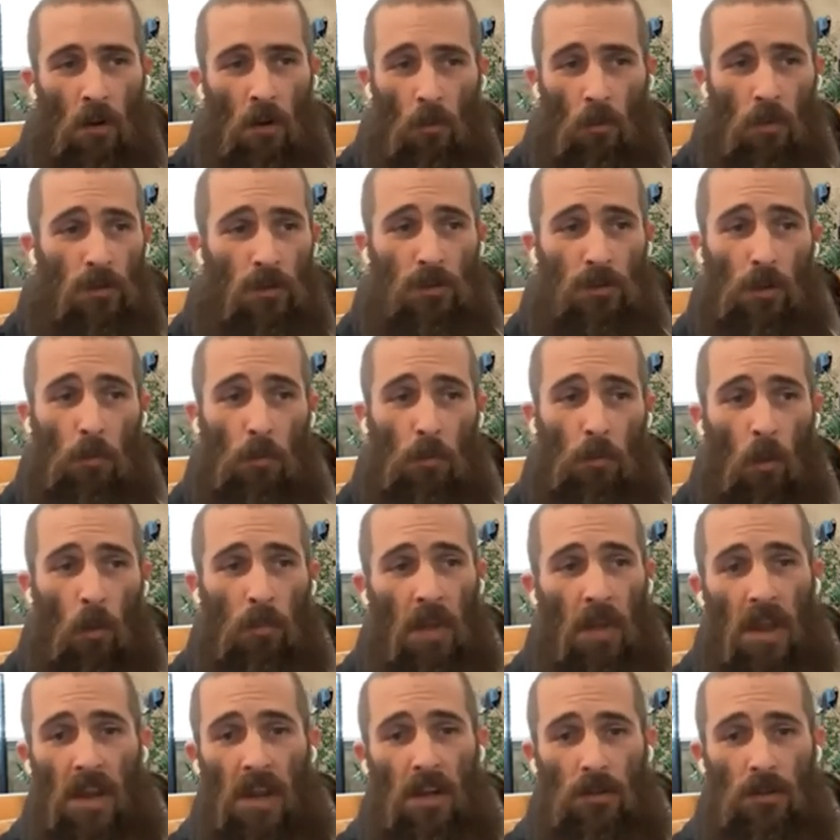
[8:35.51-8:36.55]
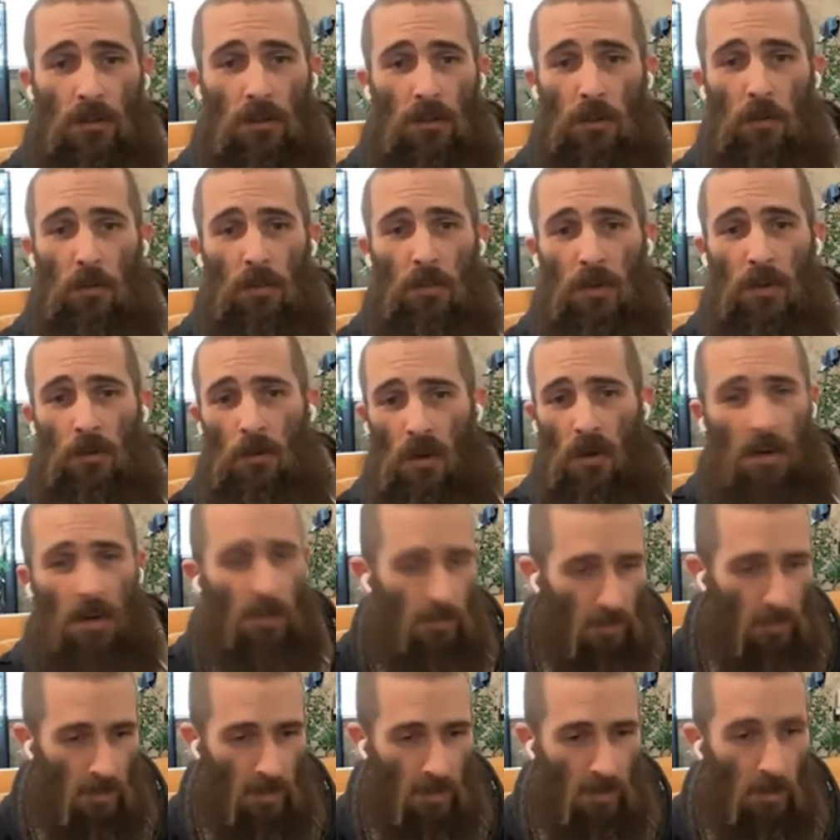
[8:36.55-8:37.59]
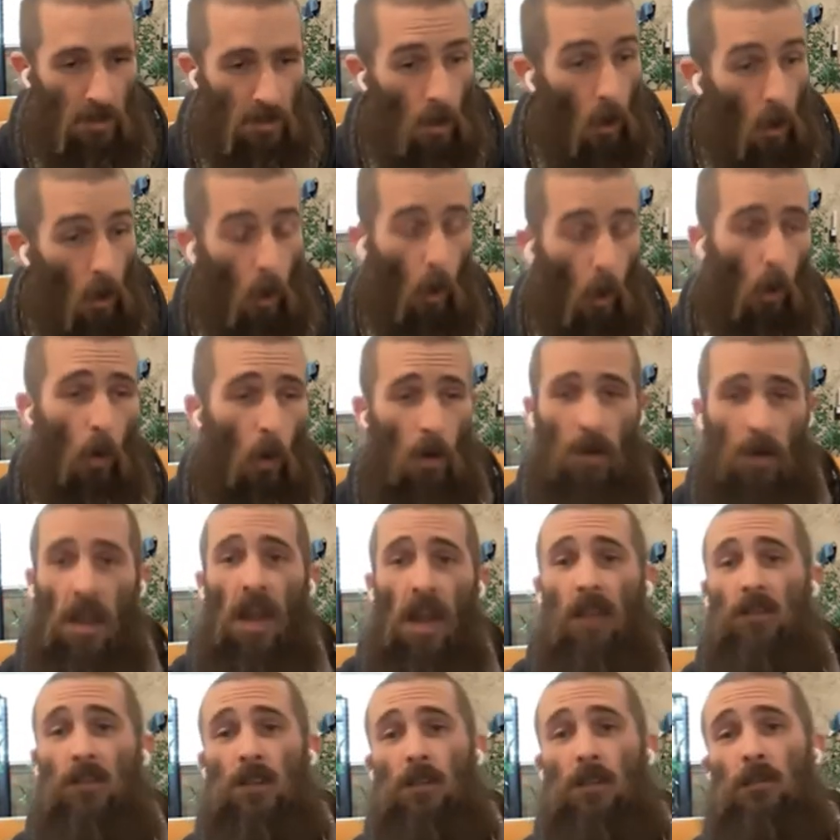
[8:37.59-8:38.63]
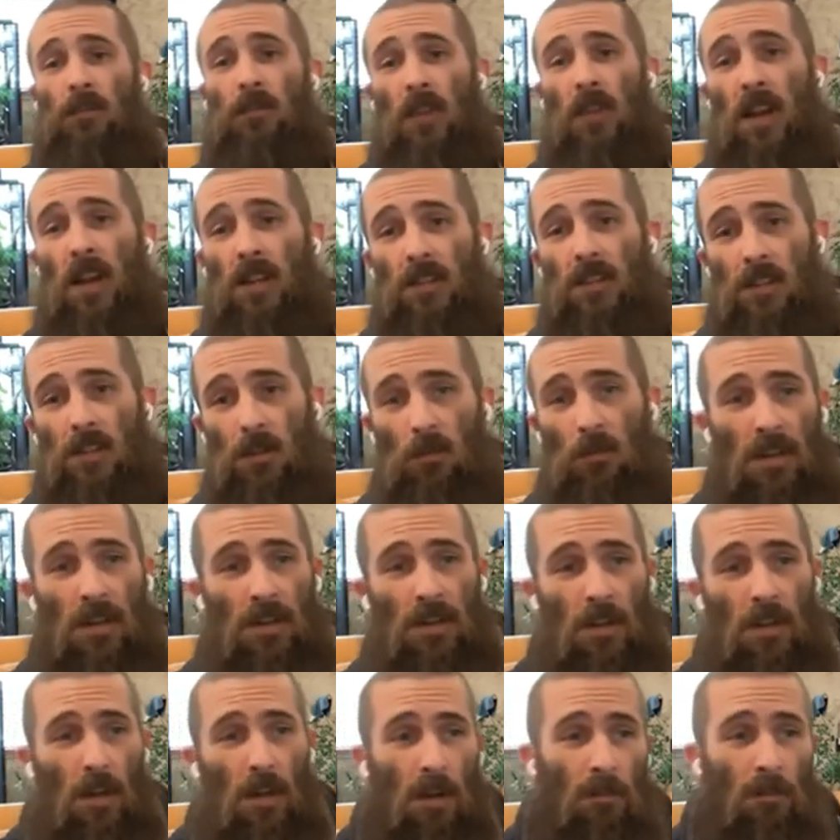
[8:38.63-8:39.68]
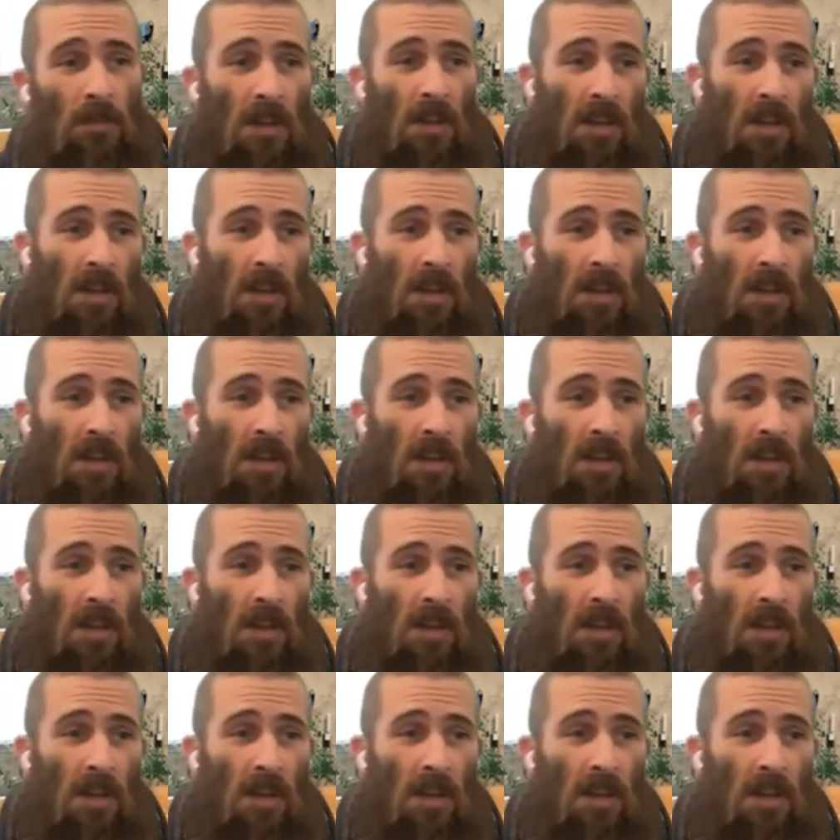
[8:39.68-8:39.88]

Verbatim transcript: with some opaque, stupid credit thing or to have some fancy written up